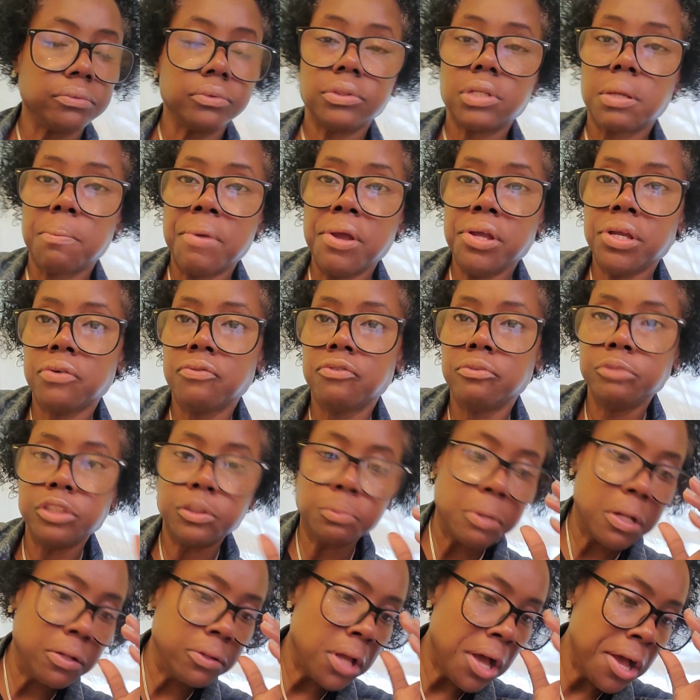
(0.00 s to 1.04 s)
to make your room
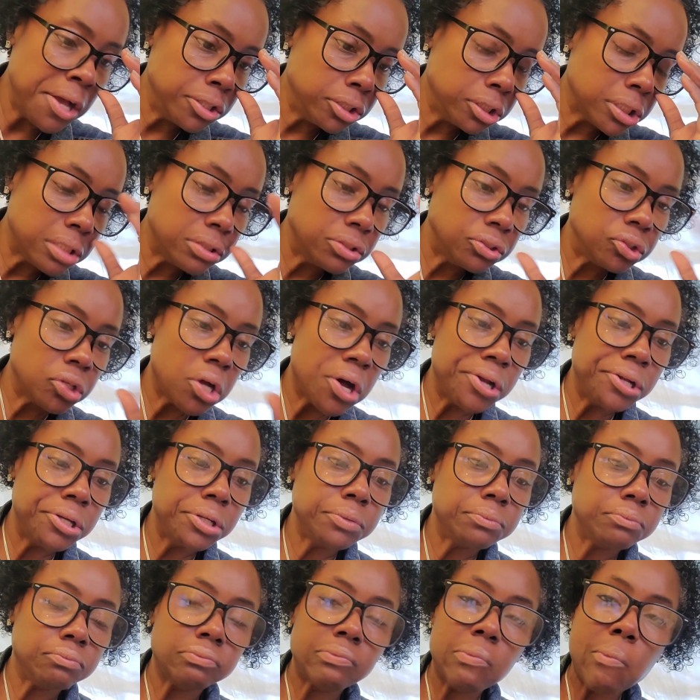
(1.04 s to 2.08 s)
smell nice, I
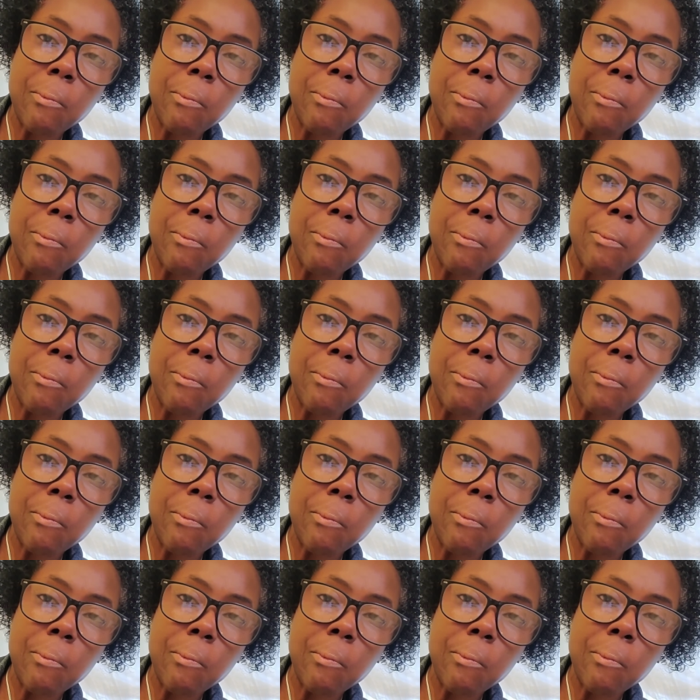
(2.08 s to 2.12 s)
decided